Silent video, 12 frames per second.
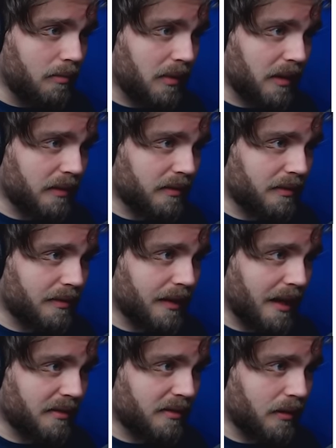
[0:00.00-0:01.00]
because
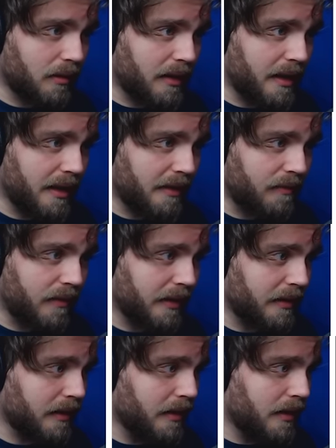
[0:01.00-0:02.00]
that's not
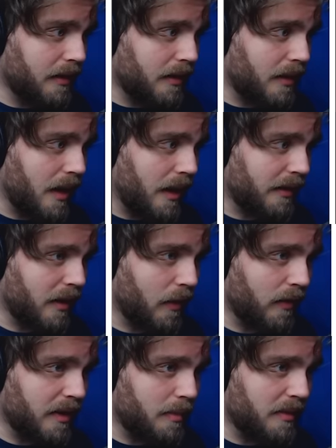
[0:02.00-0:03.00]
anything I
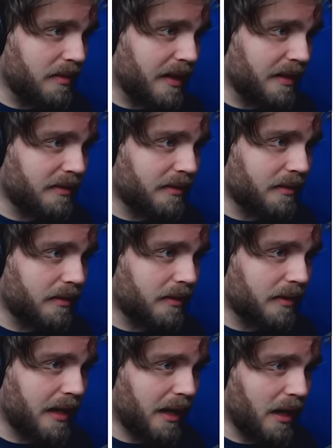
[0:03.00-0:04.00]
currently possess.
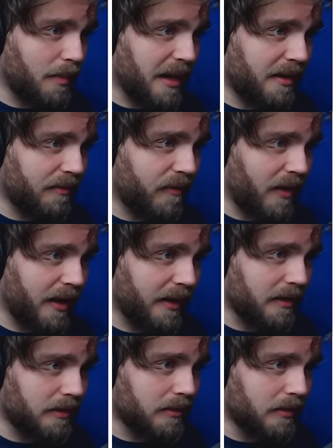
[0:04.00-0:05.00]
Can I make a
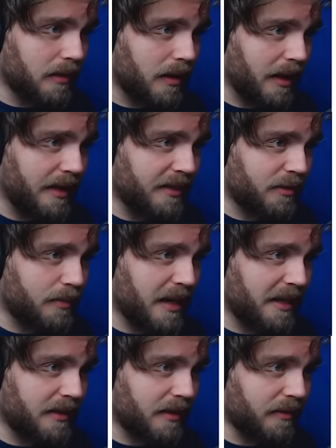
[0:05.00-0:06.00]
fire? I need to
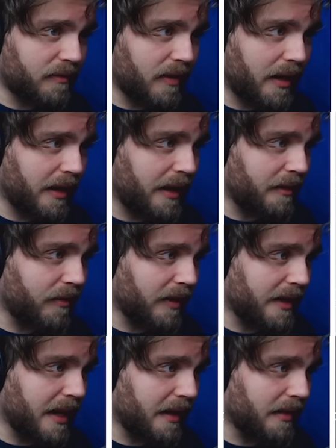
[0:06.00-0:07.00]
make another fire if
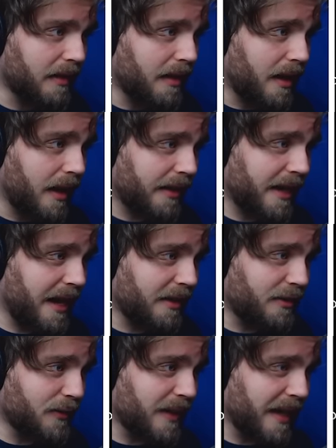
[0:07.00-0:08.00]
I can. I
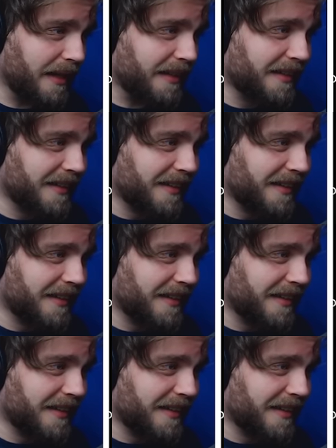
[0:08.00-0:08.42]
can do that.